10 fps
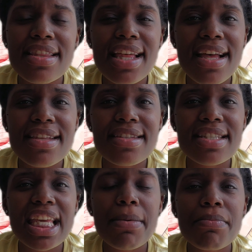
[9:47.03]
that
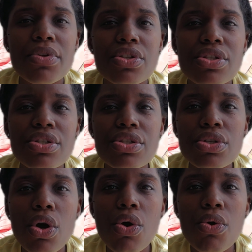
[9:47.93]
seems
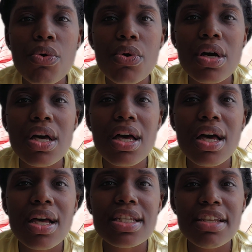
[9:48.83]
so
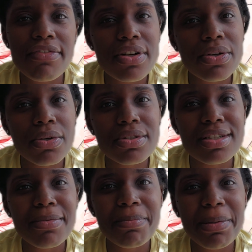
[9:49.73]
difficult.
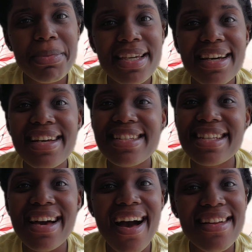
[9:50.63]
But because
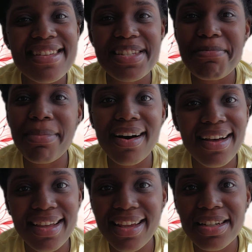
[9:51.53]
God is
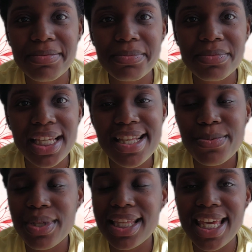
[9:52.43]
upon it,
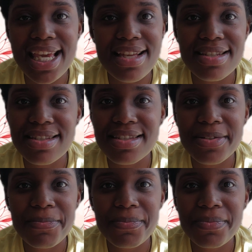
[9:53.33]
it's with ease.
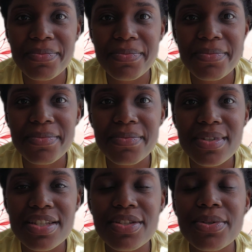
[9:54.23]

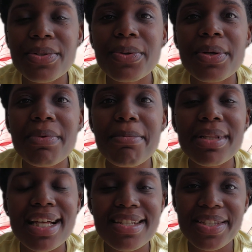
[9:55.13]
So Lord, we
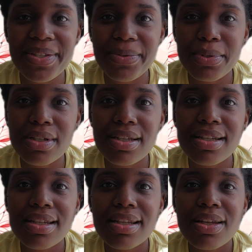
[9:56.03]
bless you.
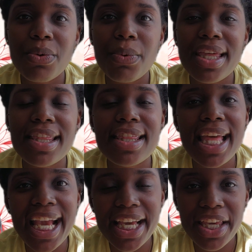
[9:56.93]
We
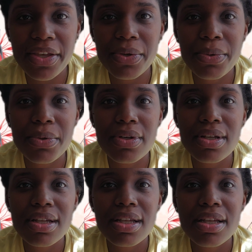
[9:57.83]
thank you.
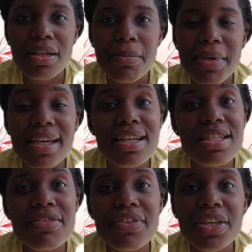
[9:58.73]

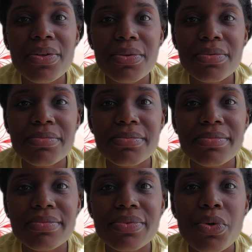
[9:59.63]
Because of you,
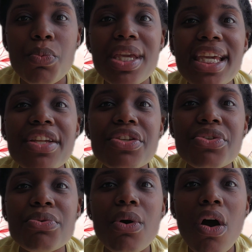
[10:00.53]
we can
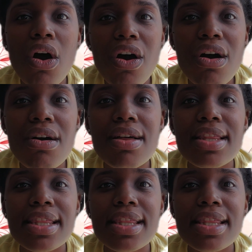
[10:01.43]
do all